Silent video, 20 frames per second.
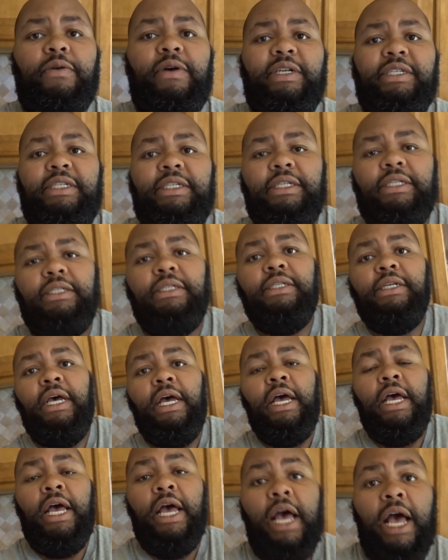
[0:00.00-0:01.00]
questions
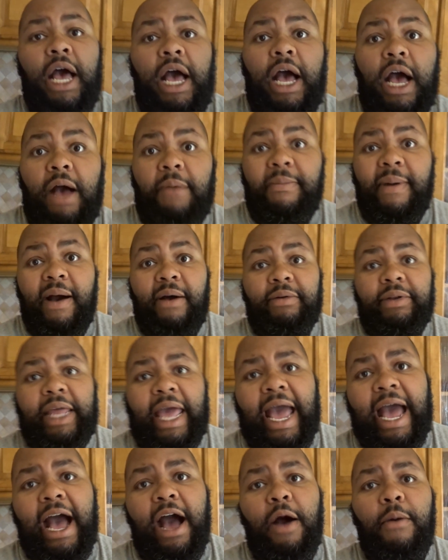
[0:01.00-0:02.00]
about
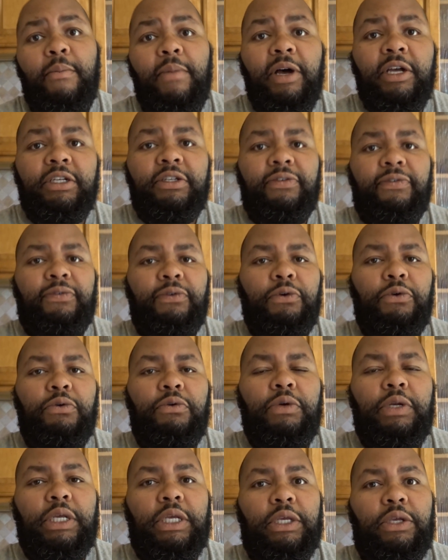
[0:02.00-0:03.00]
how much
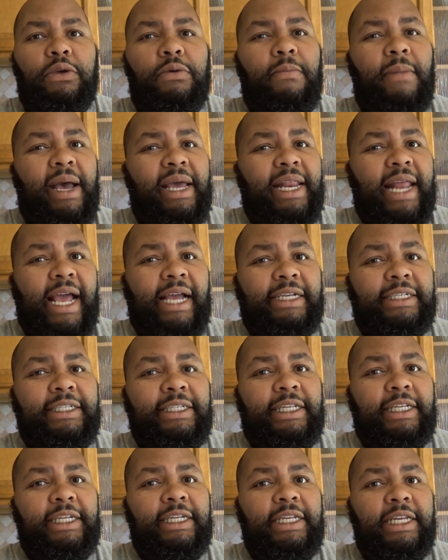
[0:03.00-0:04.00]
food you might
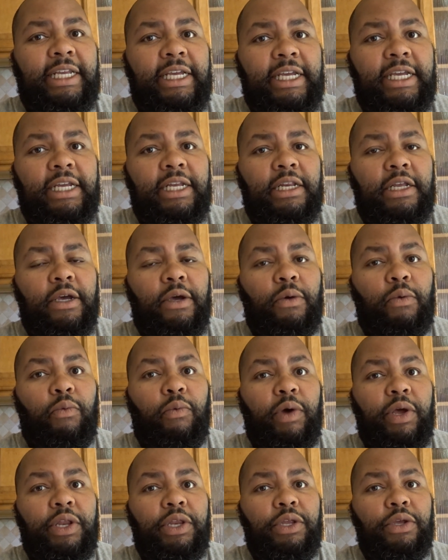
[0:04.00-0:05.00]
actually need
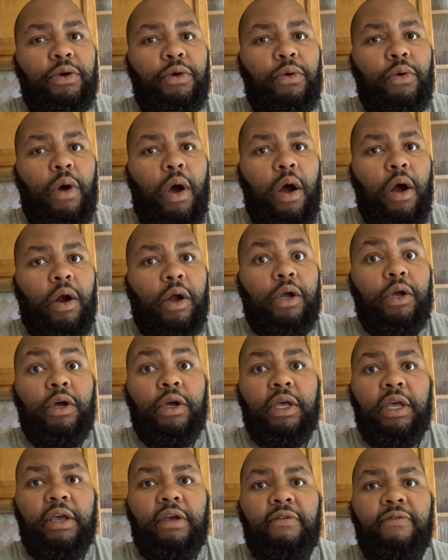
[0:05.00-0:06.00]
when you are
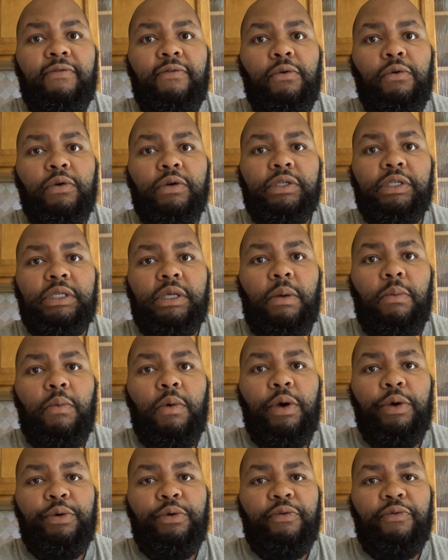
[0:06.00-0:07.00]
cooking for
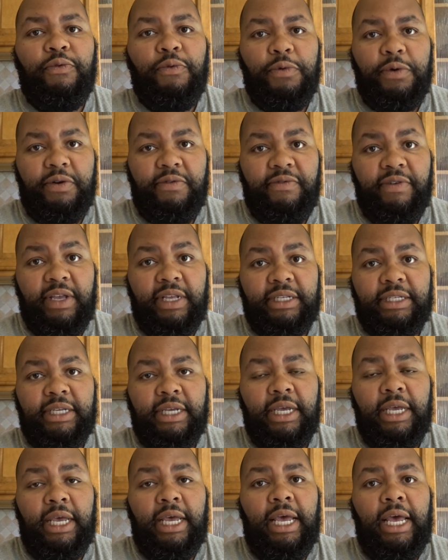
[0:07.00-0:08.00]
someone or for an event
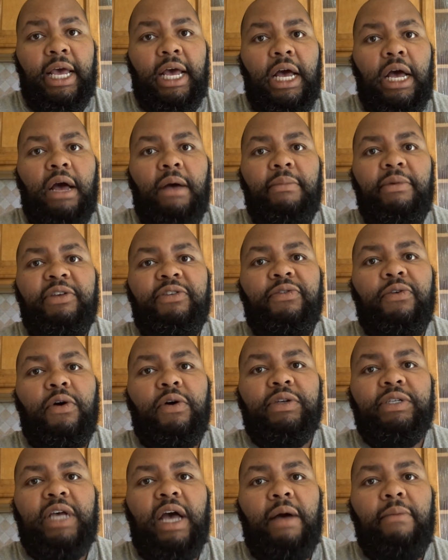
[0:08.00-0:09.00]
um, as
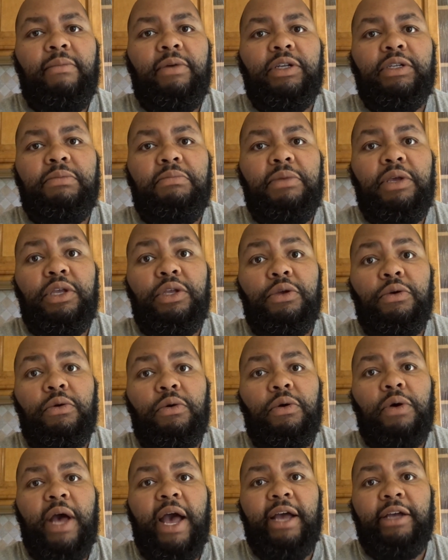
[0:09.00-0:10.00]
far as how much meat
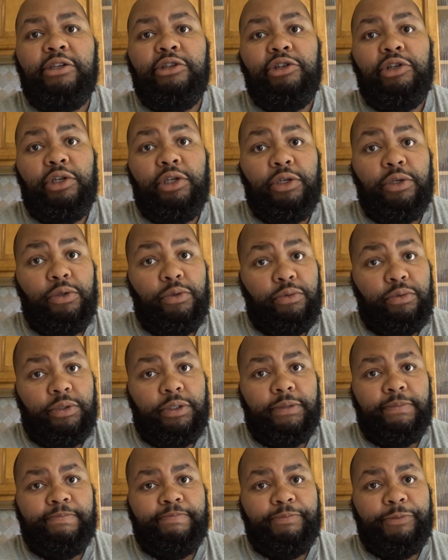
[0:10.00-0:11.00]
you'll actually
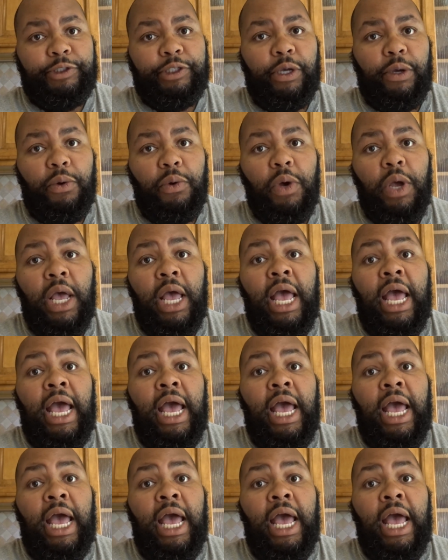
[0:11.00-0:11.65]
lose. So